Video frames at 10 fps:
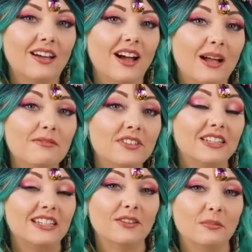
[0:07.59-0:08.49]
I'm
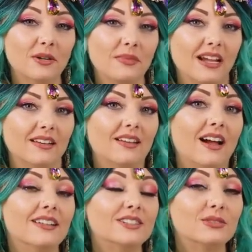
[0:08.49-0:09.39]
Felina the Mermaid.
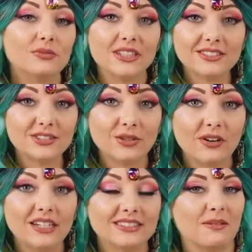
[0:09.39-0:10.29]
I like to read
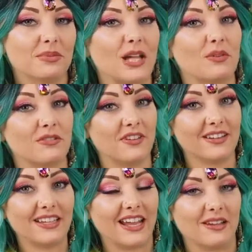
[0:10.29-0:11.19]
stories and play with
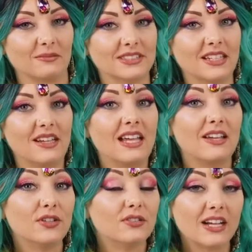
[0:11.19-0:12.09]
fun games.
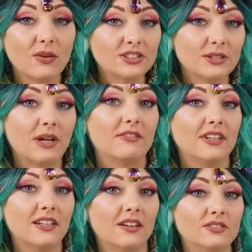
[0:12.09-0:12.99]
If you like watching my
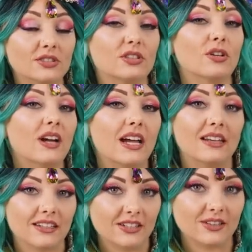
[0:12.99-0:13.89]
videos, you can go
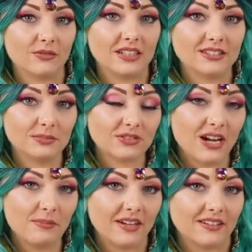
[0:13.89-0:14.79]
ahead and click the red
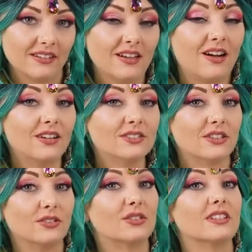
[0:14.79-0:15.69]
subscribe button.
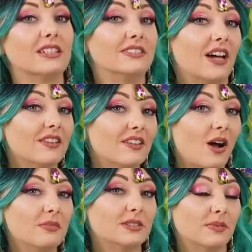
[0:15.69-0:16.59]
Also, you can leave down in the
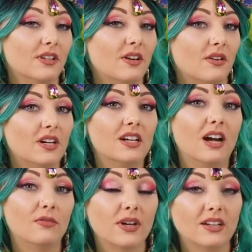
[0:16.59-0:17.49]
comments below
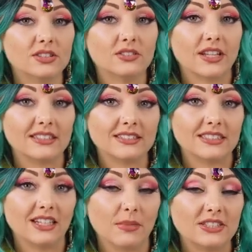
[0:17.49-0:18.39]
of what else you'd like to
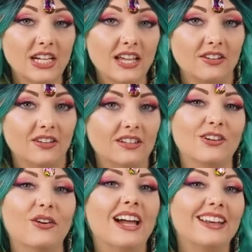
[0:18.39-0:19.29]
see on my channel.
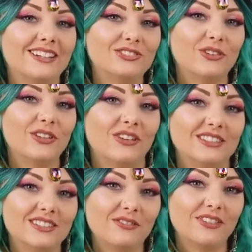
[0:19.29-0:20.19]
Go ahead and enjoy the
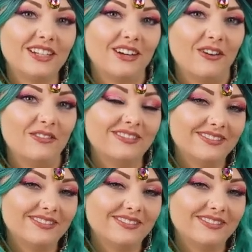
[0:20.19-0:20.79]
rest of the video.